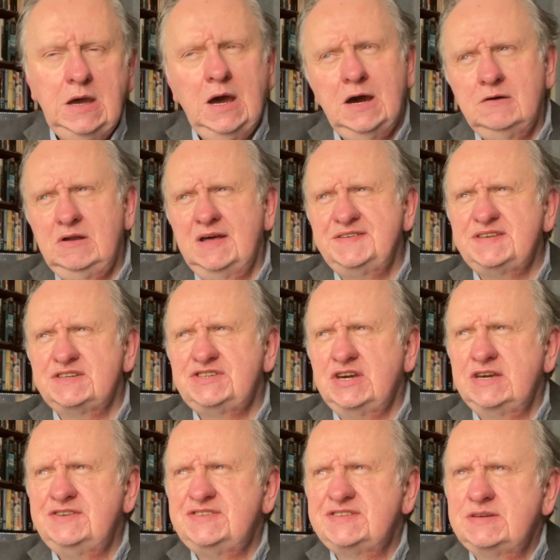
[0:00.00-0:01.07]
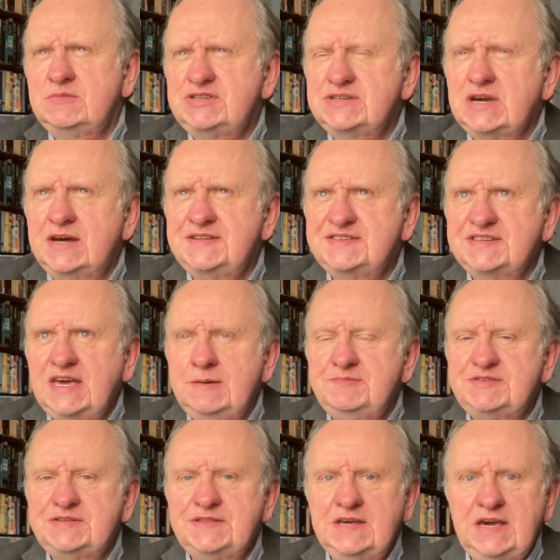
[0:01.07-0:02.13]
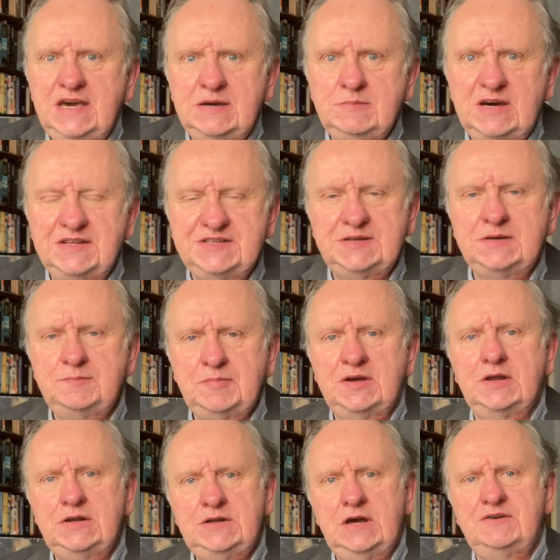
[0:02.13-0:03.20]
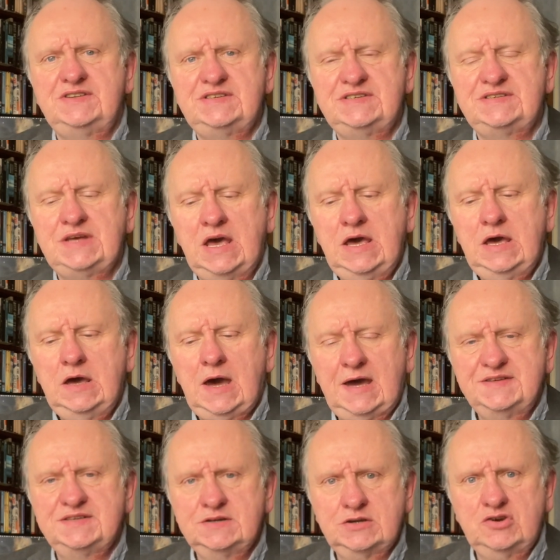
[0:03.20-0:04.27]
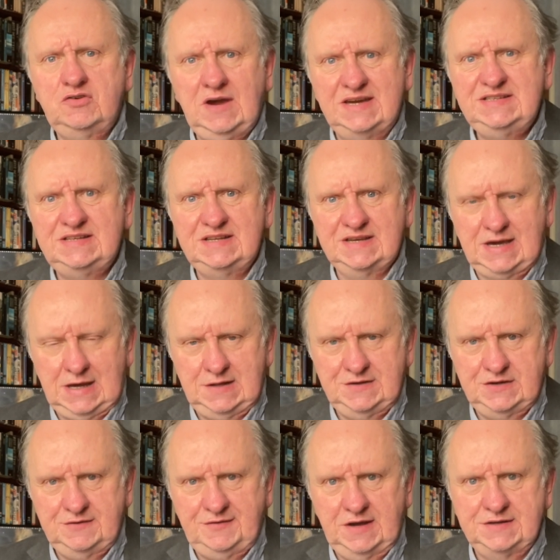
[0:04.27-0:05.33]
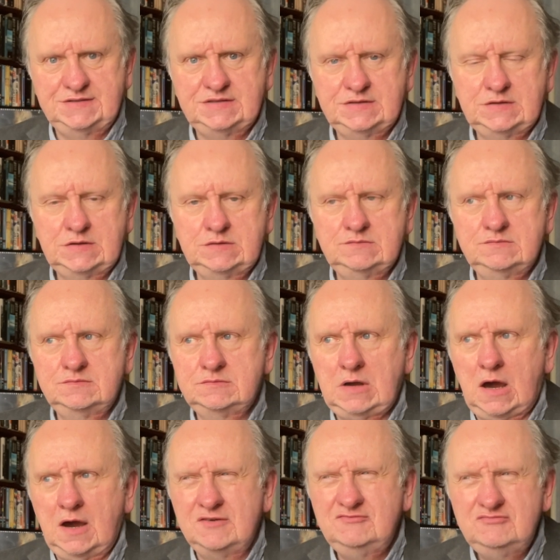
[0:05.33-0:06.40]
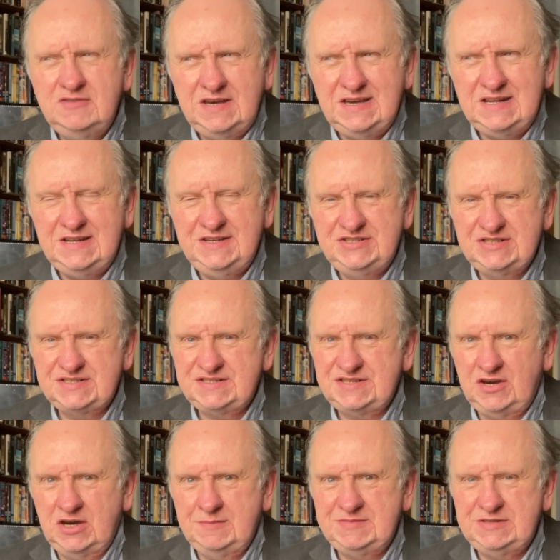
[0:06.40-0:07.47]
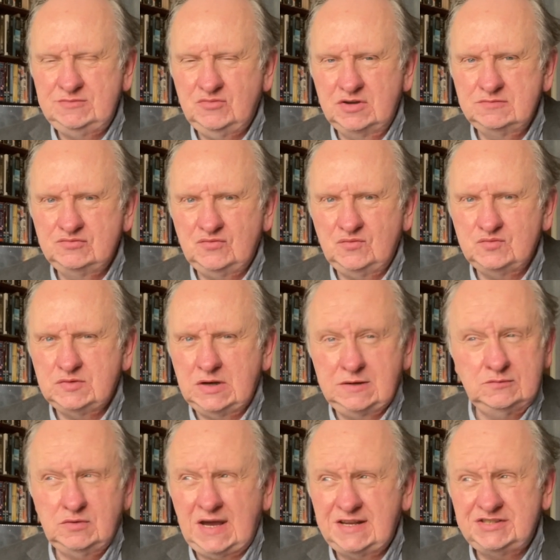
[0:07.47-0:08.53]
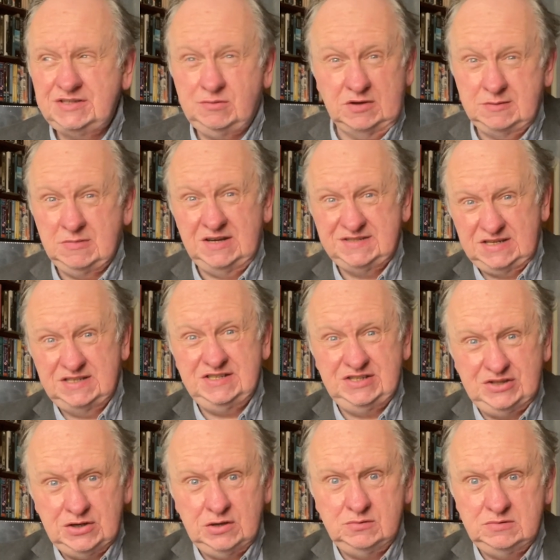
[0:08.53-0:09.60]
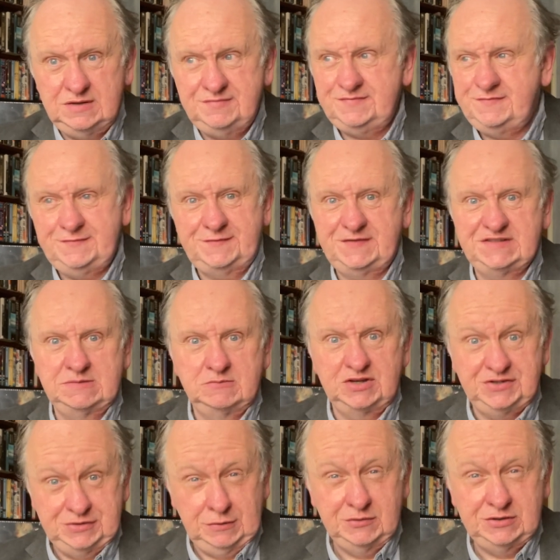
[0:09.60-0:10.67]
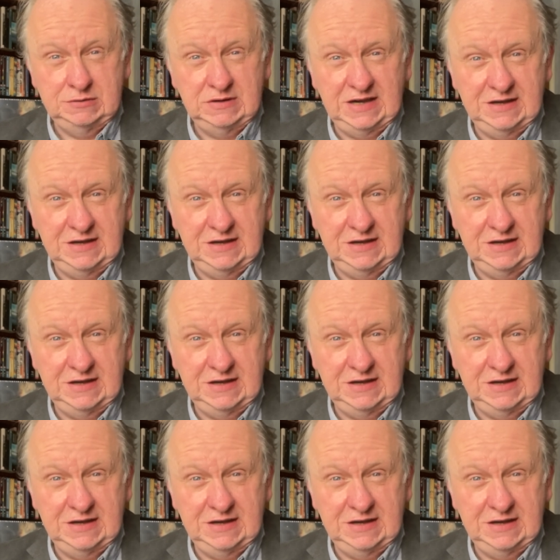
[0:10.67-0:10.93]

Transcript: I realise actually I use it so much I kind of skipped thinking about this. But notice as I created a calendar event, I really just typed in what, well, actually, what I might say to you if for some reason you were doing